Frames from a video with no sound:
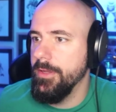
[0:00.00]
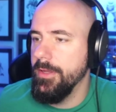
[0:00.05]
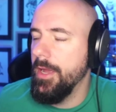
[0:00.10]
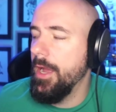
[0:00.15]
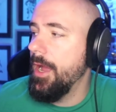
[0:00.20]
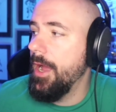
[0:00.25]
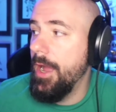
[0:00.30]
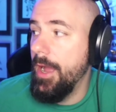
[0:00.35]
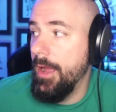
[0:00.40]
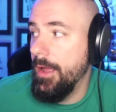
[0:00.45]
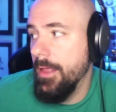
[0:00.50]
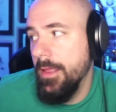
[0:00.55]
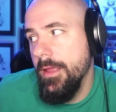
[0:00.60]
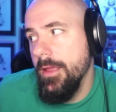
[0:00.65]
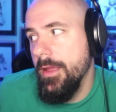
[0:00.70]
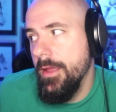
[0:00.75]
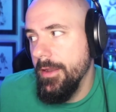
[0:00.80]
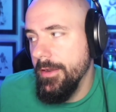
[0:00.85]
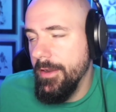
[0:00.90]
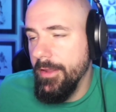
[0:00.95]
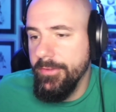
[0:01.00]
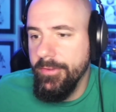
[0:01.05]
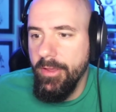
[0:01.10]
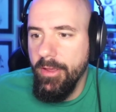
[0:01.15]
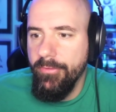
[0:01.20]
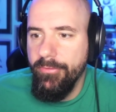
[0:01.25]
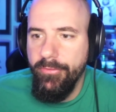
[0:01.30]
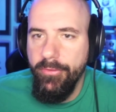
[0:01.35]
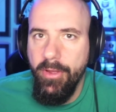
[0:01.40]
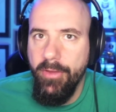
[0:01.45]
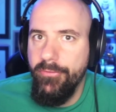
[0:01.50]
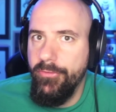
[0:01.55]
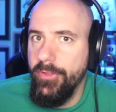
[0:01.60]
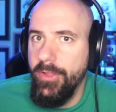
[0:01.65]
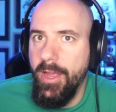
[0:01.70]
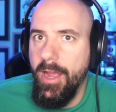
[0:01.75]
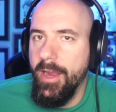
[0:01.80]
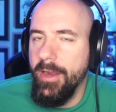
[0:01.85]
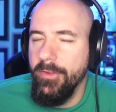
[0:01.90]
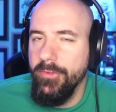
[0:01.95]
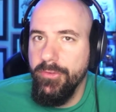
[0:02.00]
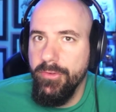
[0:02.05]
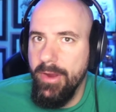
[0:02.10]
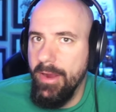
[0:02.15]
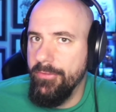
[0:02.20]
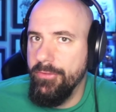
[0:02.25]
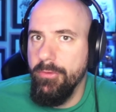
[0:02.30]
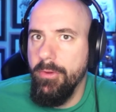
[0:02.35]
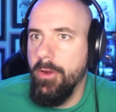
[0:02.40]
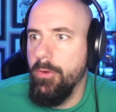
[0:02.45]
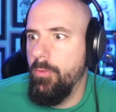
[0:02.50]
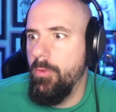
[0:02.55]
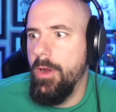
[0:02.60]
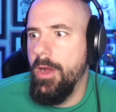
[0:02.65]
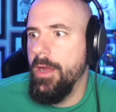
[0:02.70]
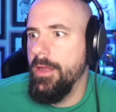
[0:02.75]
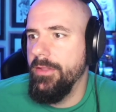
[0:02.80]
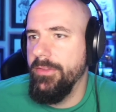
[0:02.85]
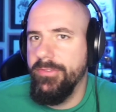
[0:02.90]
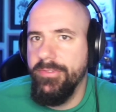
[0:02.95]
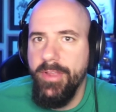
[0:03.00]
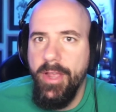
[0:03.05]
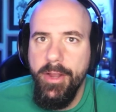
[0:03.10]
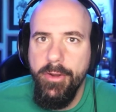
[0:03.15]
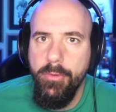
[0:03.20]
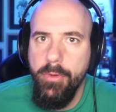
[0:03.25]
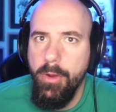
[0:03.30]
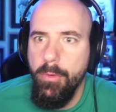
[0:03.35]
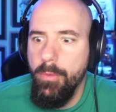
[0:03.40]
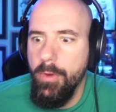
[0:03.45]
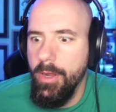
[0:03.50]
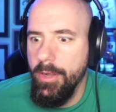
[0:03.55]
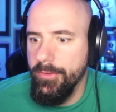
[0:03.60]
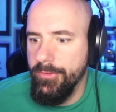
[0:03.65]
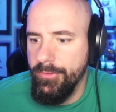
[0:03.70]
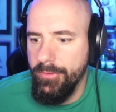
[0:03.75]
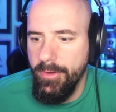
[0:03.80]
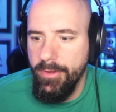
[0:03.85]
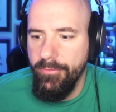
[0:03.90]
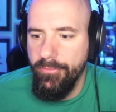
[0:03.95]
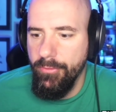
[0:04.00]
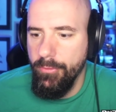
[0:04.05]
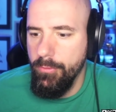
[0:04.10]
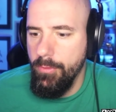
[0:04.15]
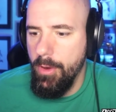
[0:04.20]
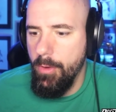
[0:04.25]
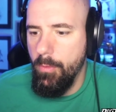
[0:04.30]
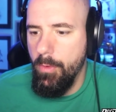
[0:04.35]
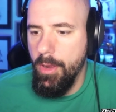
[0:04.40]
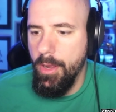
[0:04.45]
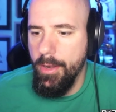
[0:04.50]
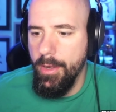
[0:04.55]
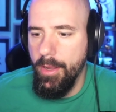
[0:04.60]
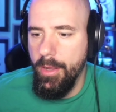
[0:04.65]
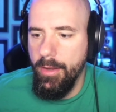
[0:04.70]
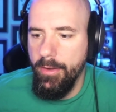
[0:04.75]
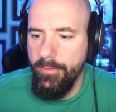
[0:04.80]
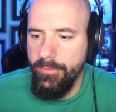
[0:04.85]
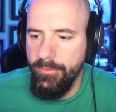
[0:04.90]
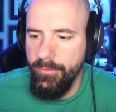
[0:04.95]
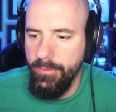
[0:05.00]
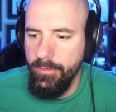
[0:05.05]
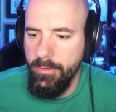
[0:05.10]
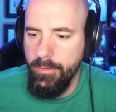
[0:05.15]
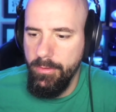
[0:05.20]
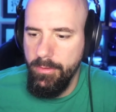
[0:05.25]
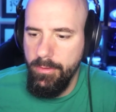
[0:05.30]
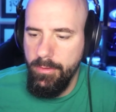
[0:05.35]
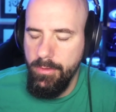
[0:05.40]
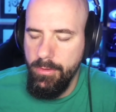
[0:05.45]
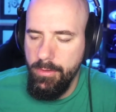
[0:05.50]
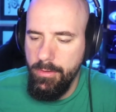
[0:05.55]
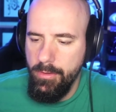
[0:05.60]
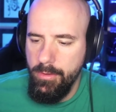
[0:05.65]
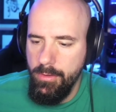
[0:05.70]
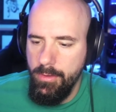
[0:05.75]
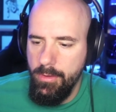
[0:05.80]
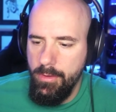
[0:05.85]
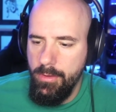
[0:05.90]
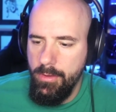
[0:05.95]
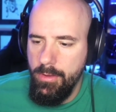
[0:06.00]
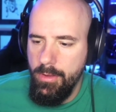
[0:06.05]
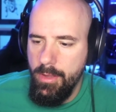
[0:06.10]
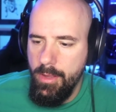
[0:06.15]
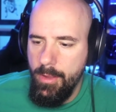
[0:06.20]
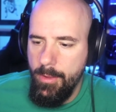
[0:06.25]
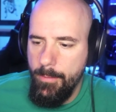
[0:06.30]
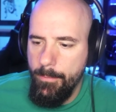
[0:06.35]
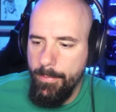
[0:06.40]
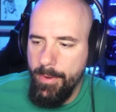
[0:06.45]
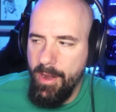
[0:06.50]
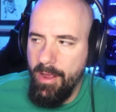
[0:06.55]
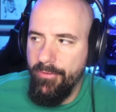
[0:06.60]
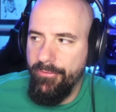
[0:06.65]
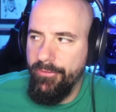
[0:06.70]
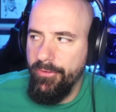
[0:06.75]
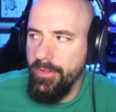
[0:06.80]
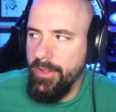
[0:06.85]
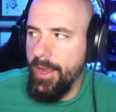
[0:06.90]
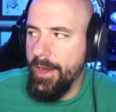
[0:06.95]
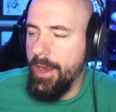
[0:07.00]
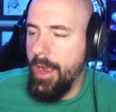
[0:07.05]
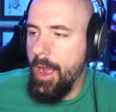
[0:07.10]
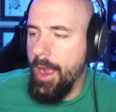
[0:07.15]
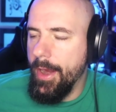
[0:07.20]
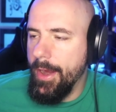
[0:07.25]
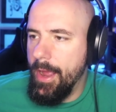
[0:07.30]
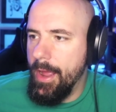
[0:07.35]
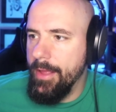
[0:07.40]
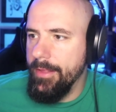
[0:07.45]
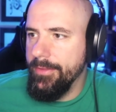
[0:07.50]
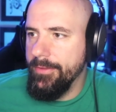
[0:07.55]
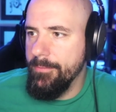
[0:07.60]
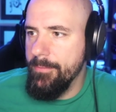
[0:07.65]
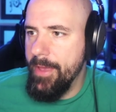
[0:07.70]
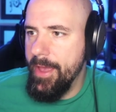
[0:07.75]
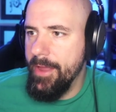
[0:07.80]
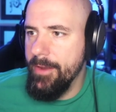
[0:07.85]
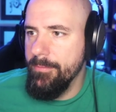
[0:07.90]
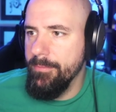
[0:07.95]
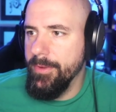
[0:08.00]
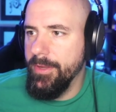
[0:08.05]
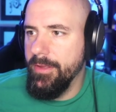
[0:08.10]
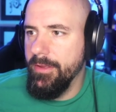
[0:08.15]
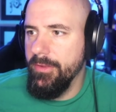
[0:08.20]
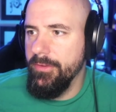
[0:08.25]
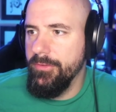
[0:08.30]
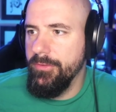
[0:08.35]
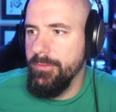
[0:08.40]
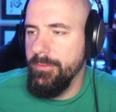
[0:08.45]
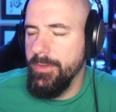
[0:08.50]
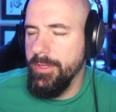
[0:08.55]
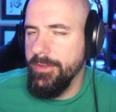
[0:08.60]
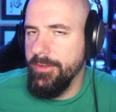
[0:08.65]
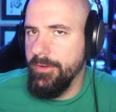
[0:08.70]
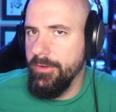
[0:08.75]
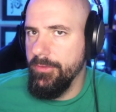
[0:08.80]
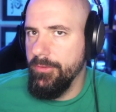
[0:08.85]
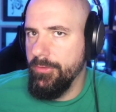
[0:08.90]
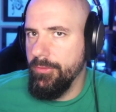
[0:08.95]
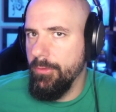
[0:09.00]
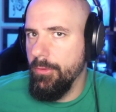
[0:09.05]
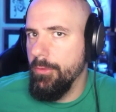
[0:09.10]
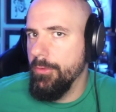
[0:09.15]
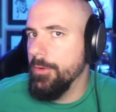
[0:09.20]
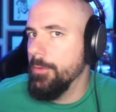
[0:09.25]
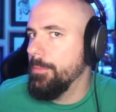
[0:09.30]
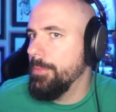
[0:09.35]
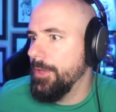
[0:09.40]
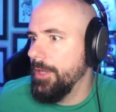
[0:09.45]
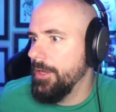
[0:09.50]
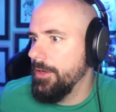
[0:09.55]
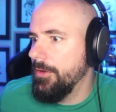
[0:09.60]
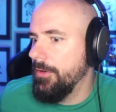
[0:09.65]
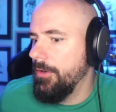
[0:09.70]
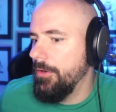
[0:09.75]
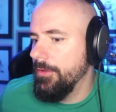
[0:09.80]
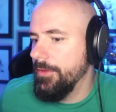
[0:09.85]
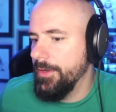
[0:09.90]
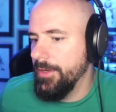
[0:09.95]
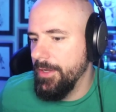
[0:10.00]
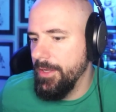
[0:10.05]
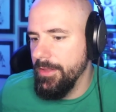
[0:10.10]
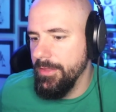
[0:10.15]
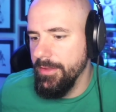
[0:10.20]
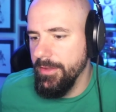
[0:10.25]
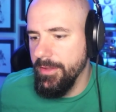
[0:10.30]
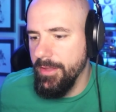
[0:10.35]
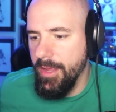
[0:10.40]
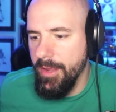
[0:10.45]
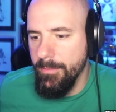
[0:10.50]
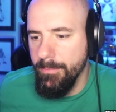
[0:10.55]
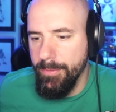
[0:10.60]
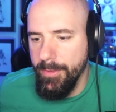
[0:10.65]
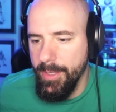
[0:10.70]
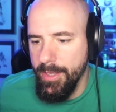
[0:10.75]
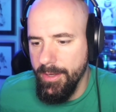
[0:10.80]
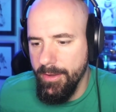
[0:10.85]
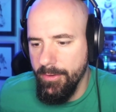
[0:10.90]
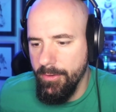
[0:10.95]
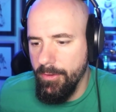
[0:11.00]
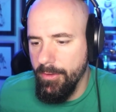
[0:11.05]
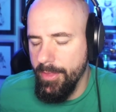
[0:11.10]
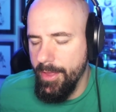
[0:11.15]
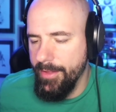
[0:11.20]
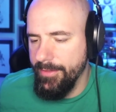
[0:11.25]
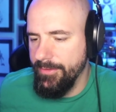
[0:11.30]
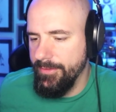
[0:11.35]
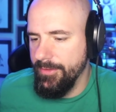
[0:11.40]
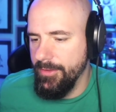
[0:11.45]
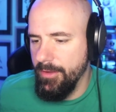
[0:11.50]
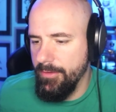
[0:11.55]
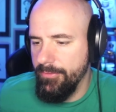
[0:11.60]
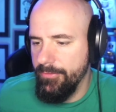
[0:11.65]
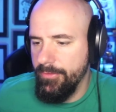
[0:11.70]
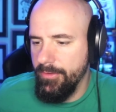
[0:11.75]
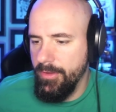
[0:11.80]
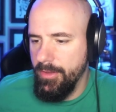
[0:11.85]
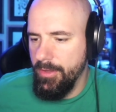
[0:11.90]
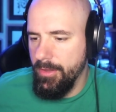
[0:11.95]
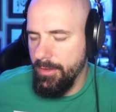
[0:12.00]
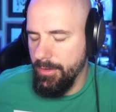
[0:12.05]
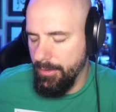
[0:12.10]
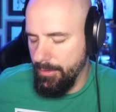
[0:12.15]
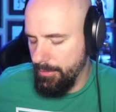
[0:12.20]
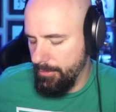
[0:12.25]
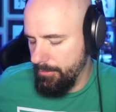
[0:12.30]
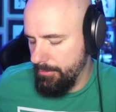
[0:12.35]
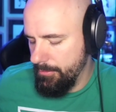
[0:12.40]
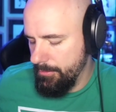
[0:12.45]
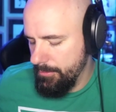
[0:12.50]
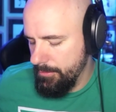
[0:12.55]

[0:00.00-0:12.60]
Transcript: I, I that's how I feel. I feel like I can draft who I want and sign who I want and trade for who I want. Honestly. But I feel like I got into Madden because you get to control the play calling and the game plan and all that stuff, you know?